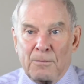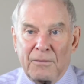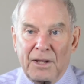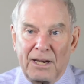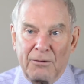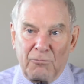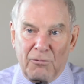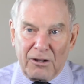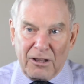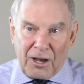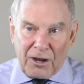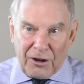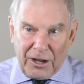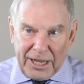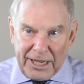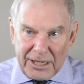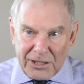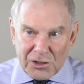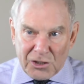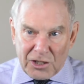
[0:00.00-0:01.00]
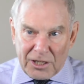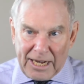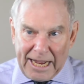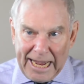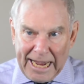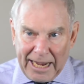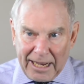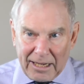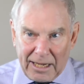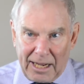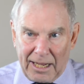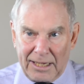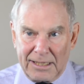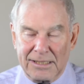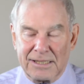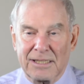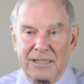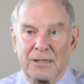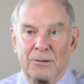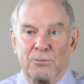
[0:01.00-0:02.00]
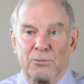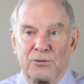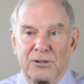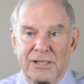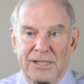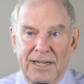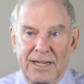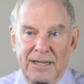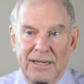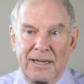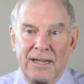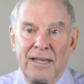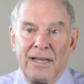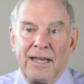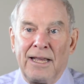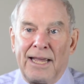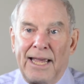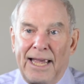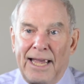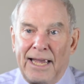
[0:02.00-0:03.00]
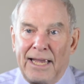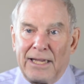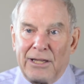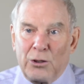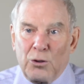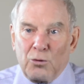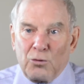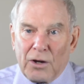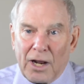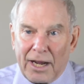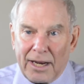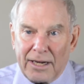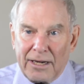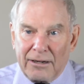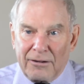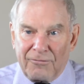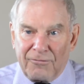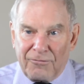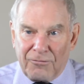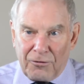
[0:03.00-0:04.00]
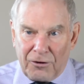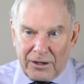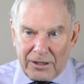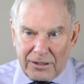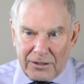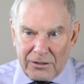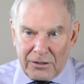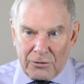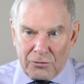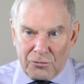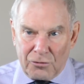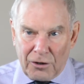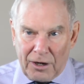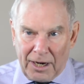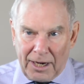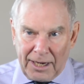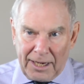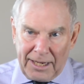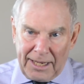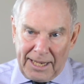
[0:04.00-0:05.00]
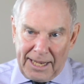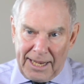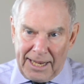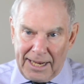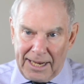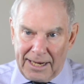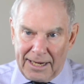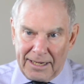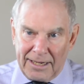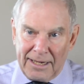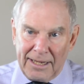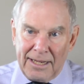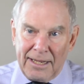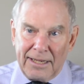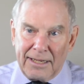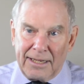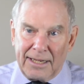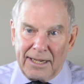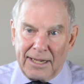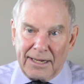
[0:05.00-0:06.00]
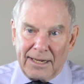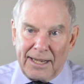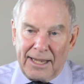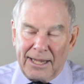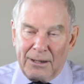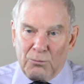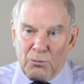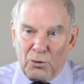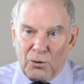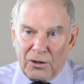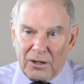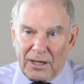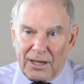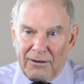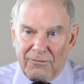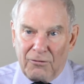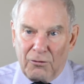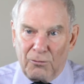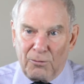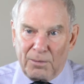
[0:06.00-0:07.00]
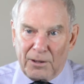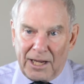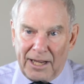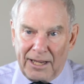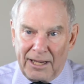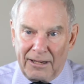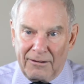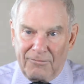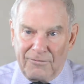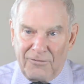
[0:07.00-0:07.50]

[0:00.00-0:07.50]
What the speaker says: and with our Asian allies to present a united front to try and get a more level playing